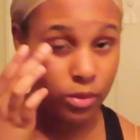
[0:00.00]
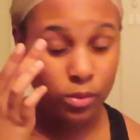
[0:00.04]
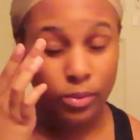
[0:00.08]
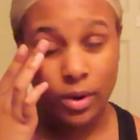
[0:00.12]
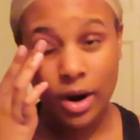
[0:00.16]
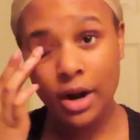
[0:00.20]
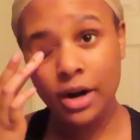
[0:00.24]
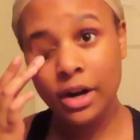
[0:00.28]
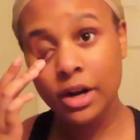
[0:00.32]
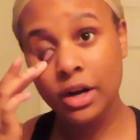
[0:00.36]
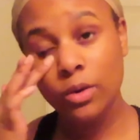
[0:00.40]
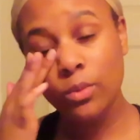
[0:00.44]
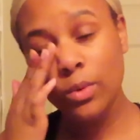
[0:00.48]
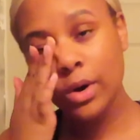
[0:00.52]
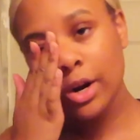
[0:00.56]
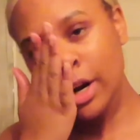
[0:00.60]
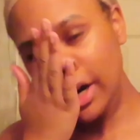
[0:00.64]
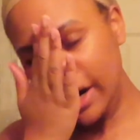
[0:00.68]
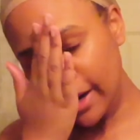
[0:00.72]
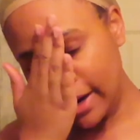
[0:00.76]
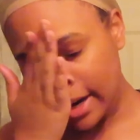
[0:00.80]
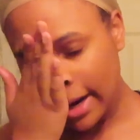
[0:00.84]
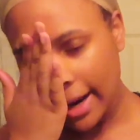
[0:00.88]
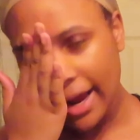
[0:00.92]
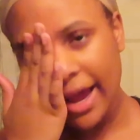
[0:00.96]
around
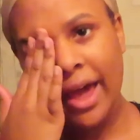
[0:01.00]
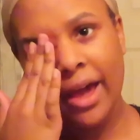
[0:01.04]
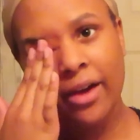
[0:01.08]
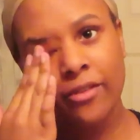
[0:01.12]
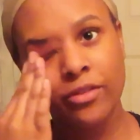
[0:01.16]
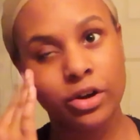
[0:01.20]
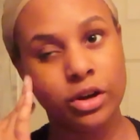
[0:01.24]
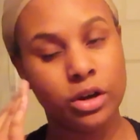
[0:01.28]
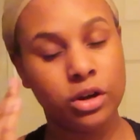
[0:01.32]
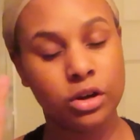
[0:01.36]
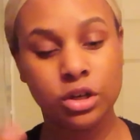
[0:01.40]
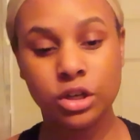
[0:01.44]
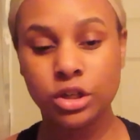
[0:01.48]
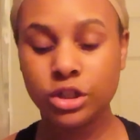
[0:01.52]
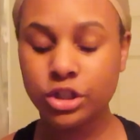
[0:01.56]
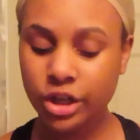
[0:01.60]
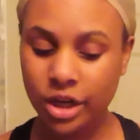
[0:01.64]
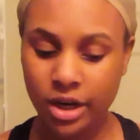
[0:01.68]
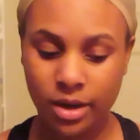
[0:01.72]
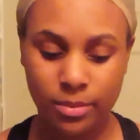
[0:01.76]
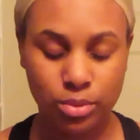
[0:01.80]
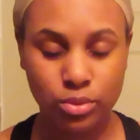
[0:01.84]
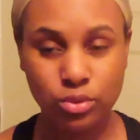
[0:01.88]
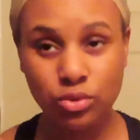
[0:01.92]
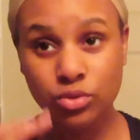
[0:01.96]
anywhere, and I have a good
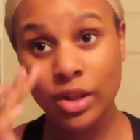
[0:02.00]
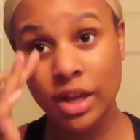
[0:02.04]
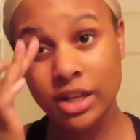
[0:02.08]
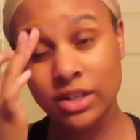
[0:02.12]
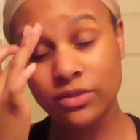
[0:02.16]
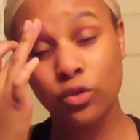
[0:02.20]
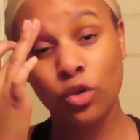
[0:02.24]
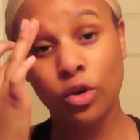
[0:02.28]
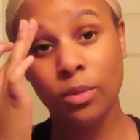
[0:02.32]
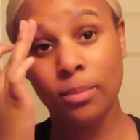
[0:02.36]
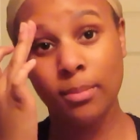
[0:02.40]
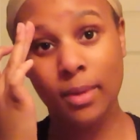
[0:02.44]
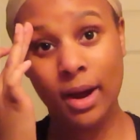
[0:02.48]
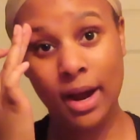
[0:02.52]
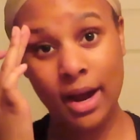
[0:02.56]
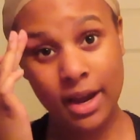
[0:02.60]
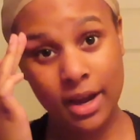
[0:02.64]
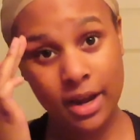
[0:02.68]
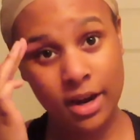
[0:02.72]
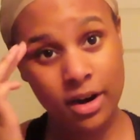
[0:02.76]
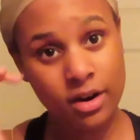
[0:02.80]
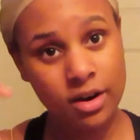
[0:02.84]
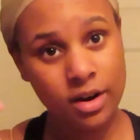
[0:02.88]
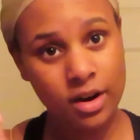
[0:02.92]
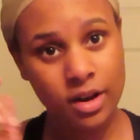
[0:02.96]
shampoo that's for my
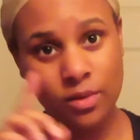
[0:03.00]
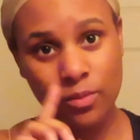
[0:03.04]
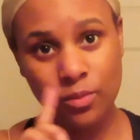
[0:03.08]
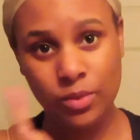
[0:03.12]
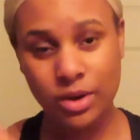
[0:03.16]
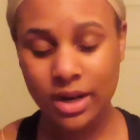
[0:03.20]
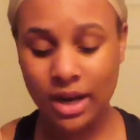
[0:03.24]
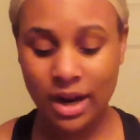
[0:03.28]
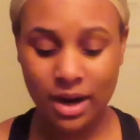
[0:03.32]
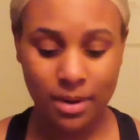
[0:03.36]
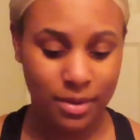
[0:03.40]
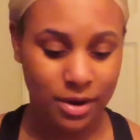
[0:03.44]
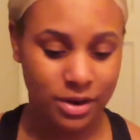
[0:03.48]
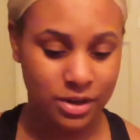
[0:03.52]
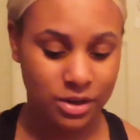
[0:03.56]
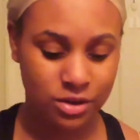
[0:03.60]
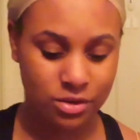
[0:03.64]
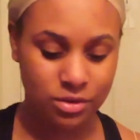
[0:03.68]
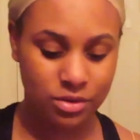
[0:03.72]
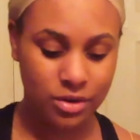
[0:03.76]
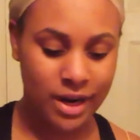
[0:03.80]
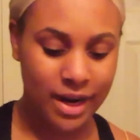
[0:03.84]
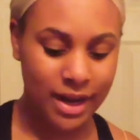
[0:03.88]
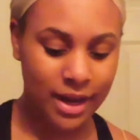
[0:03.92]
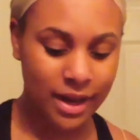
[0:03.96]
hair, and we're not about to
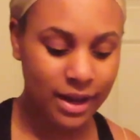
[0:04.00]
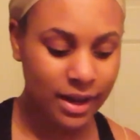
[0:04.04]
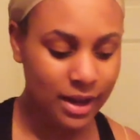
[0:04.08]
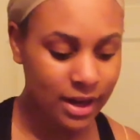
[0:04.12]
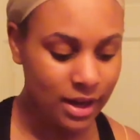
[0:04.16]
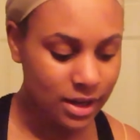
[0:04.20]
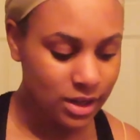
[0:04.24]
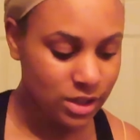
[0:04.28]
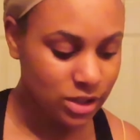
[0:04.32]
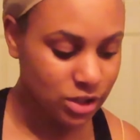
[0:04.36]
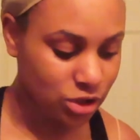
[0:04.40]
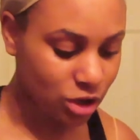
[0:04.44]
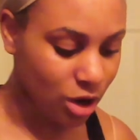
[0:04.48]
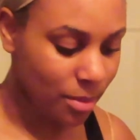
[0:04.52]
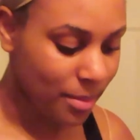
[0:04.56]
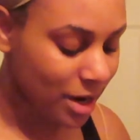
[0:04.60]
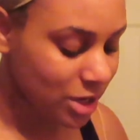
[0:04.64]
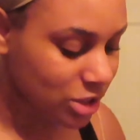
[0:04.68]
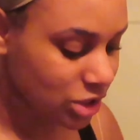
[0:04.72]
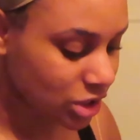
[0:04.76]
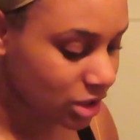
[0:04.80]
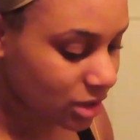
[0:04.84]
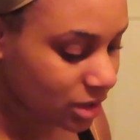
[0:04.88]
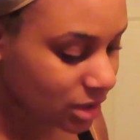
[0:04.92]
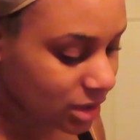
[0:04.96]
do that. So I'm
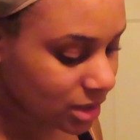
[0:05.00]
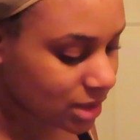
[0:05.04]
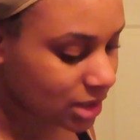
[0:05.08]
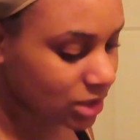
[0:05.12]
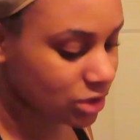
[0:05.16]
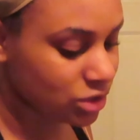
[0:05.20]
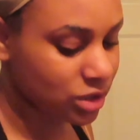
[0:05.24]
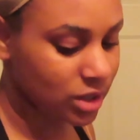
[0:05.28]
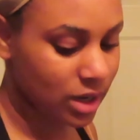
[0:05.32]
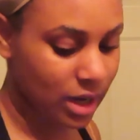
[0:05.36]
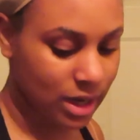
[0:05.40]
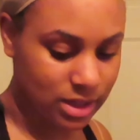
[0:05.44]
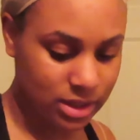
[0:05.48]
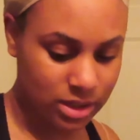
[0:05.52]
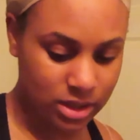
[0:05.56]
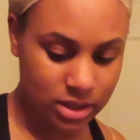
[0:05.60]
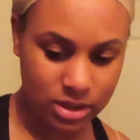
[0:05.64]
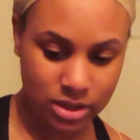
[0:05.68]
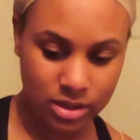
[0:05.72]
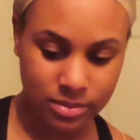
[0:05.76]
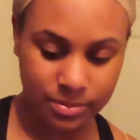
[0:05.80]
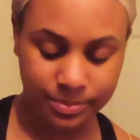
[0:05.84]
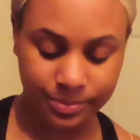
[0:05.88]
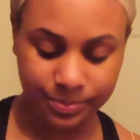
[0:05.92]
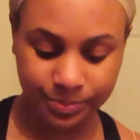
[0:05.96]
actually gonna set you guys
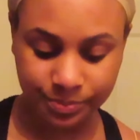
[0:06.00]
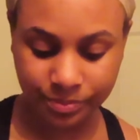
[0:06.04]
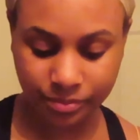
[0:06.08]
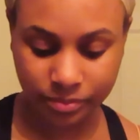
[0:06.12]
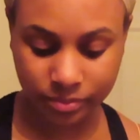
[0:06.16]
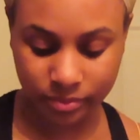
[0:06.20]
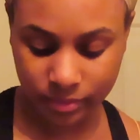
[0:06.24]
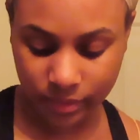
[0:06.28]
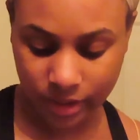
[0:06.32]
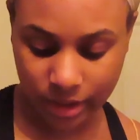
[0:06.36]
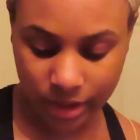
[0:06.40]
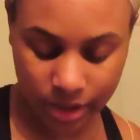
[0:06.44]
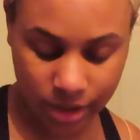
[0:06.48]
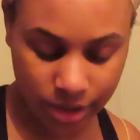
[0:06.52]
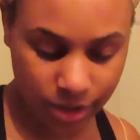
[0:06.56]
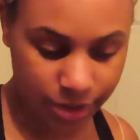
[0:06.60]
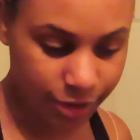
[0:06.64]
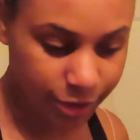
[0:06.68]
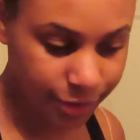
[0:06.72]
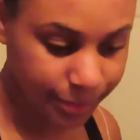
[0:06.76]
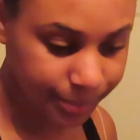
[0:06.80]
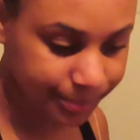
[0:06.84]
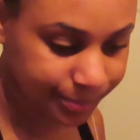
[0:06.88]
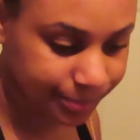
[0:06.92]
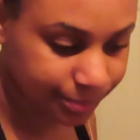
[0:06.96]
up
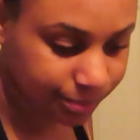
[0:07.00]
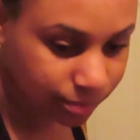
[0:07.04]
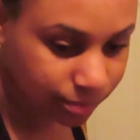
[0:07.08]
here